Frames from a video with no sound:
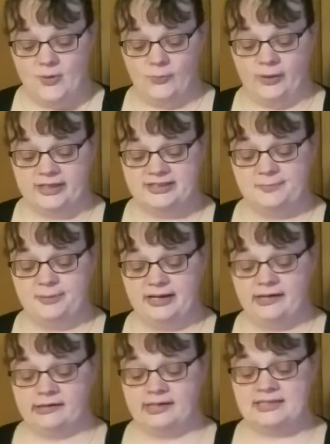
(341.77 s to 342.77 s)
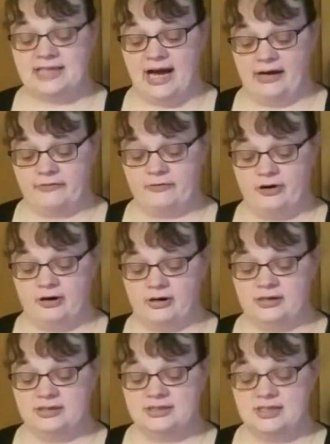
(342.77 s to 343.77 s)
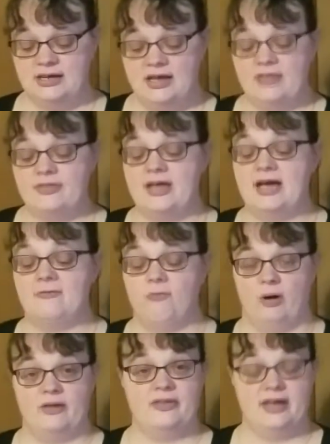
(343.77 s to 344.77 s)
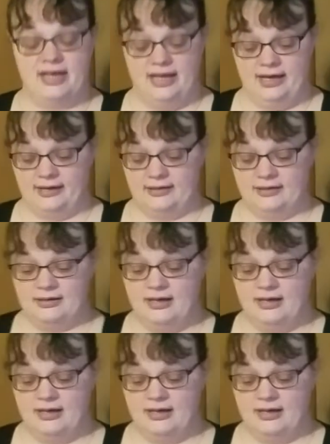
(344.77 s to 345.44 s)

Once a player is out of cards, they have won the hand.